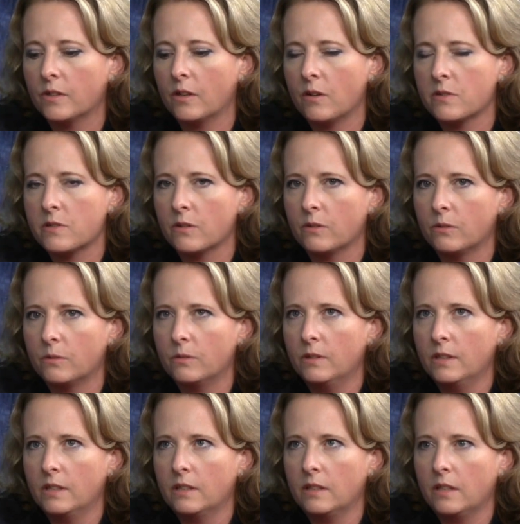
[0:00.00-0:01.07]
and also
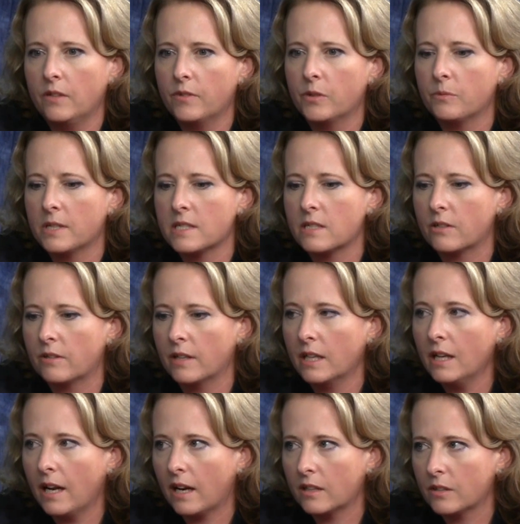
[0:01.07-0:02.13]
even the ones that are
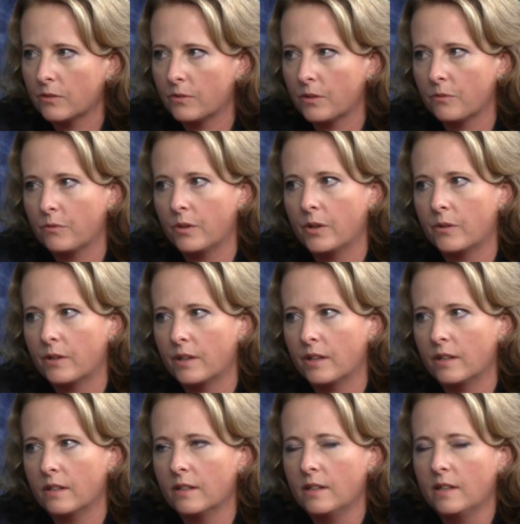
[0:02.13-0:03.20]
inactive are very